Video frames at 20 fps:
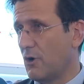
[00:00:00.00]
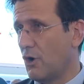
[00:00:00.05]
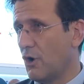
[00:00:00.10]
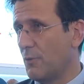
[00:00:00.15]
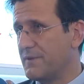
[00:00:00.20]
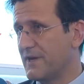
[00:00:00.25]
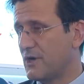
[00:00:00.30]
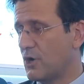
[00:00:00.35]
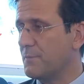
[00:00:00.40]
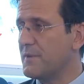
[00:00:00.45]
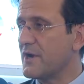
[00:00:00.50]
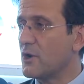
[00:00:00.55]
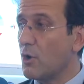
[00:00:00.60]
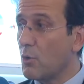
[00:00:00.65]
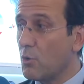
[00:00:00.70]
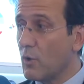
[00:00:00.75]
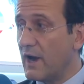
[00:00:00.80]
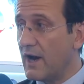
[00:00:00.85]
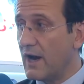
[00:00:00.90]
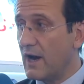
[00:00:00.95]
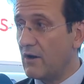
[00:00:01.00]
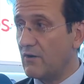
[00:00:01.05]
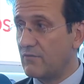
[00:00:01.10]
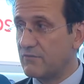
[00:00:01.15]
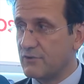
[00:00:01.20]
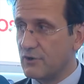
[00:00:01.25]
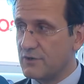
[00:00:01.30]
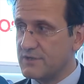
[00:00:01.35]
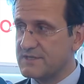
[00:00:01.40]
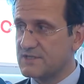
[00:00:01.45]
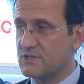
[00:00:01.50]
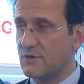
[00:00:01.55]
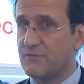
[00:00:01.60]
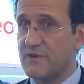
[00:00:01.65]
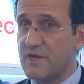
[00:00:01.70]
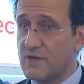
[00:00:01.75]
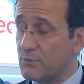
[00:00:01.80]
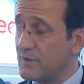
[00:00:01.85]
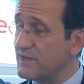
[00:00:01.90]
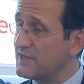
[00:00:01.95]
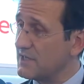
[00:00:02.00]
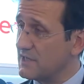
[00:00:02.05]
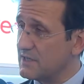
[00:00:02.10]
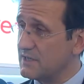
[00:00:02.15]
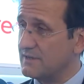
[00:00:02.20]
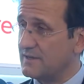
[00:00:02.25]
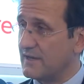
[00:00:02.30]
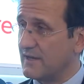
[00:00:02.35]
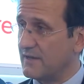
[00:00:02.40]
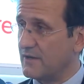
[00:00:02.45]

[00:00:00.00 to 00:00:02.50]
or becoming aware of the list of ingredients